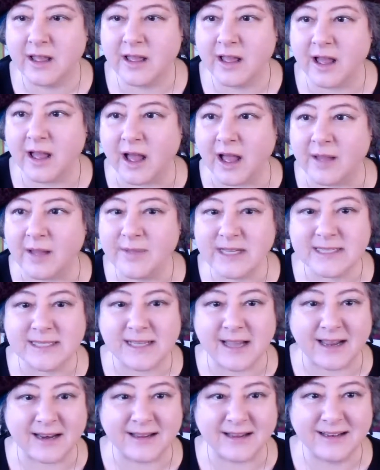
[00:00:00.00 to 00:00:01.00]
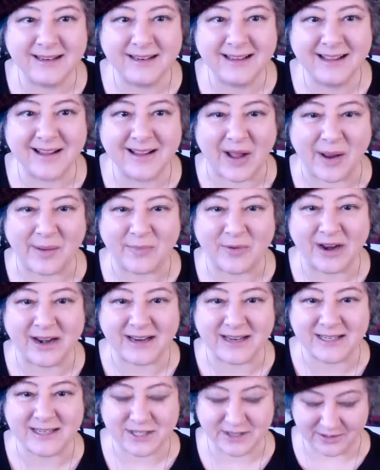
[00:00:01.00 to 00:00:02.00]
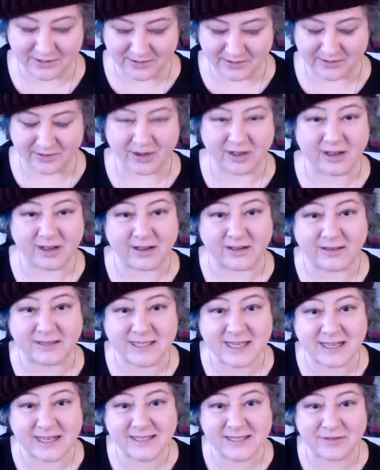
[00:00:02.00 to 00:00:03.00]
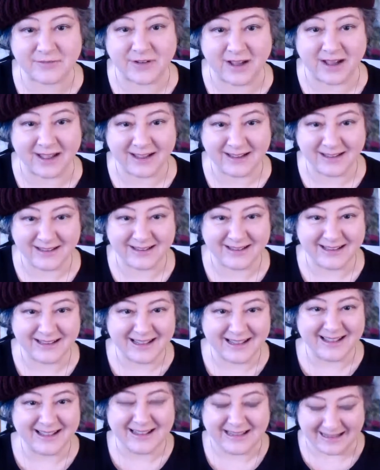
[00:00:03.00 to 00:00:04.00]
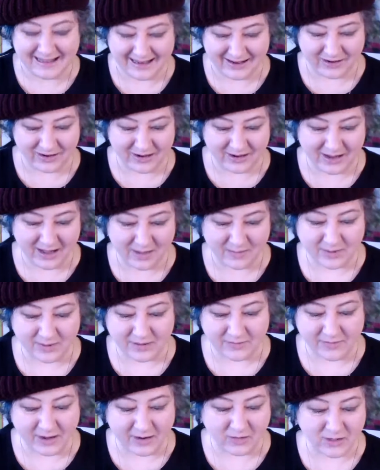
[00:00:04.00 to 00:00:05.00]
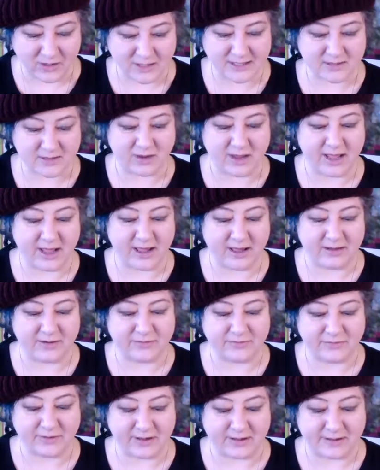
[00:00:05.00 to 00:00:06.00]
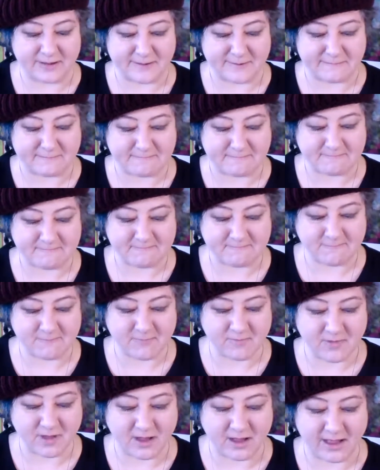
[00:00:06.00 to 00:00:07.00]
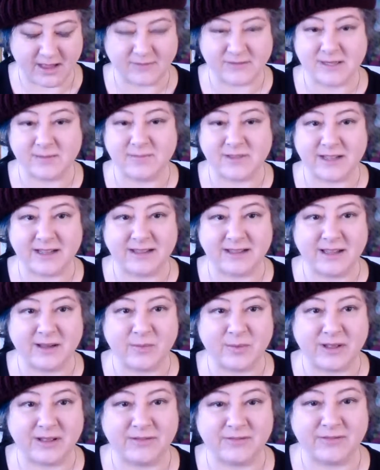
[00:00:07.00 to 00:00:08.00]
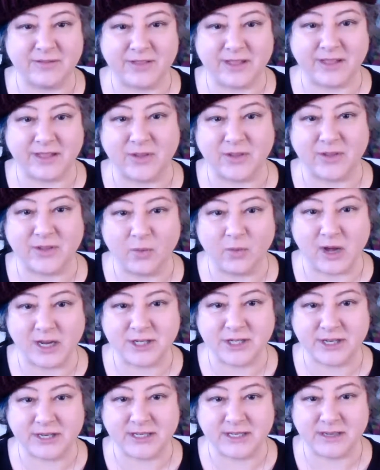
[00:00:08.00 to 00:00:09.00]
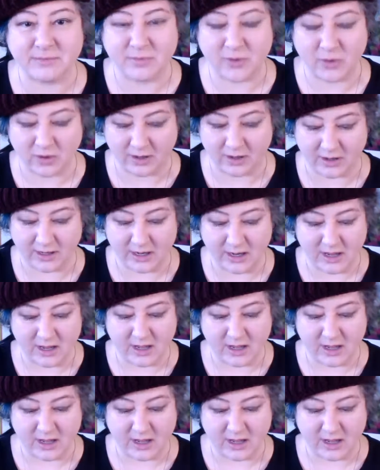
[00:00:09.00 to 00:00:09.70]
I'm excited. I'm ready to testify here in a couple of hours. So I have something that the whole Washington board,